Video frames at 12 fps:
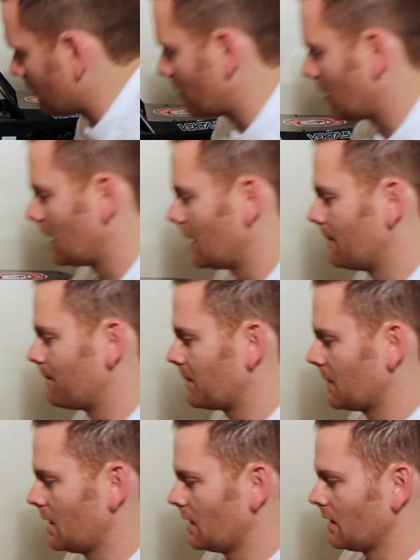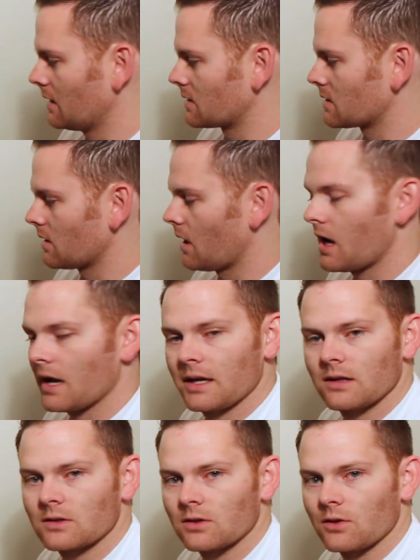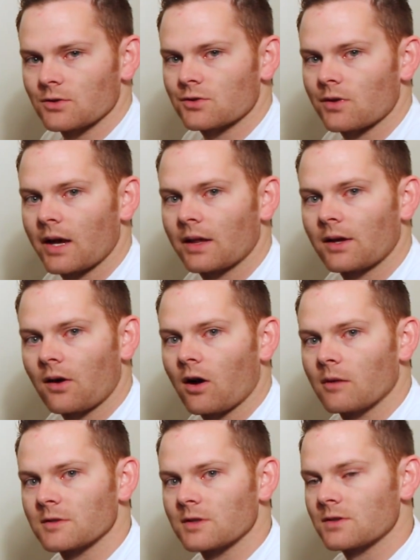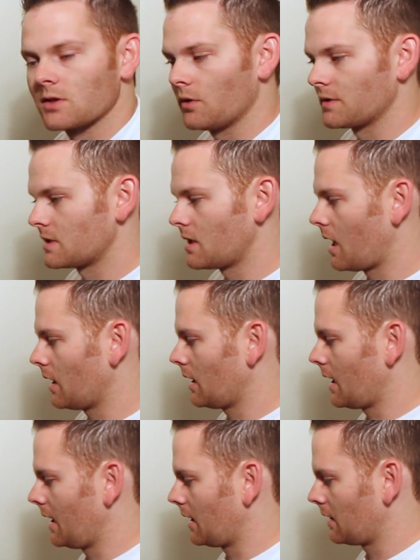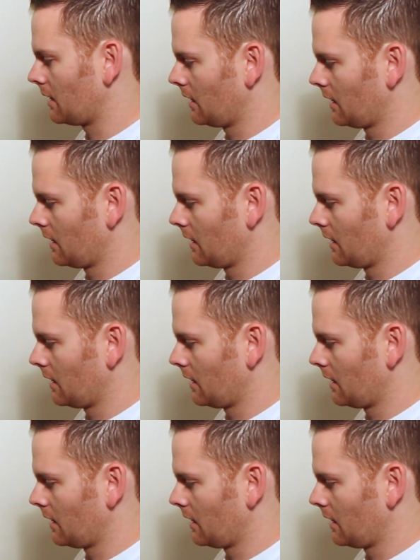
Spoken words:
of they slot into those trailing arms, and so it's not like